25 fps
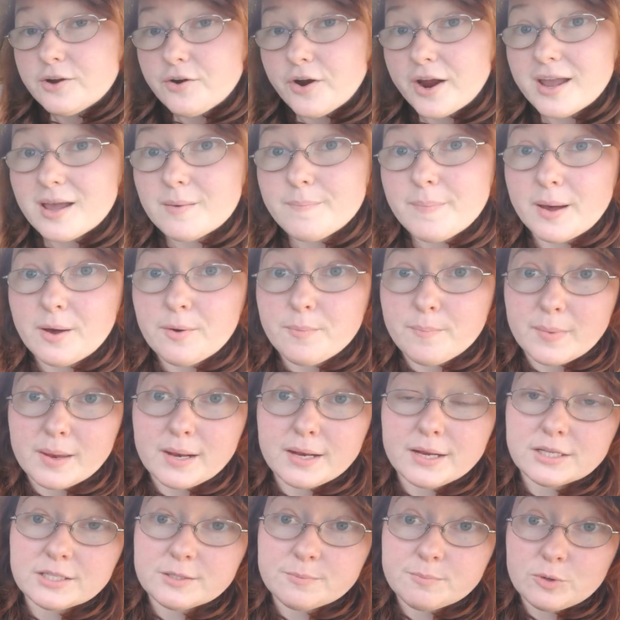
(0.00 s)
great about
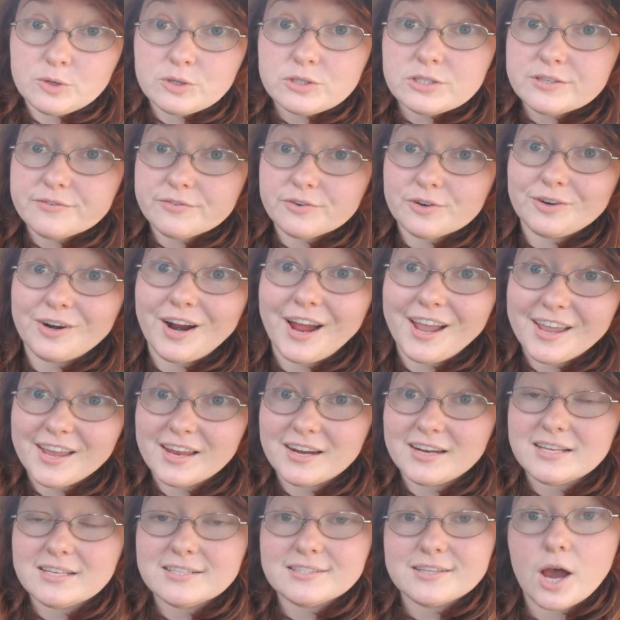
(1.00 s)
mint is most
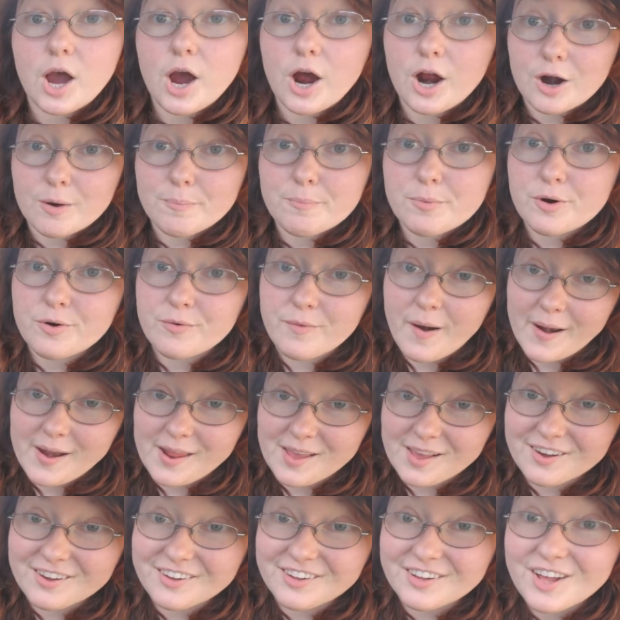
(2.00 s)
varieties are
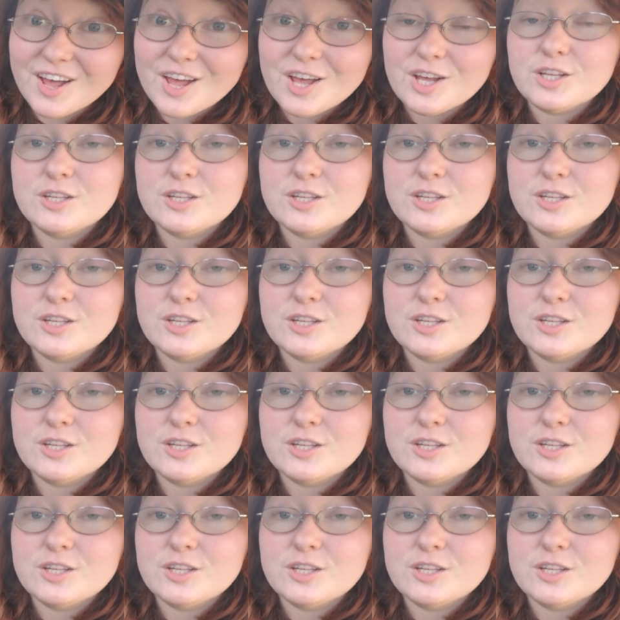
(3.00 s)
perennial,